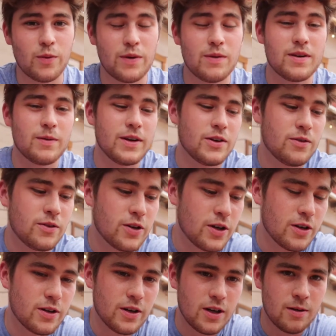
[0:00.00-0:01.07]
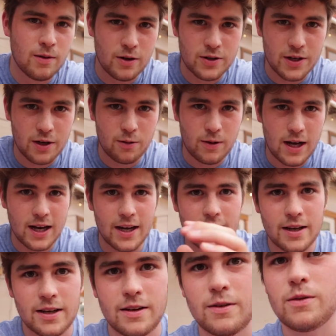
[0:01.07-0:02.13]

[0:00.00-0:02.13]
We took a motorcycle ride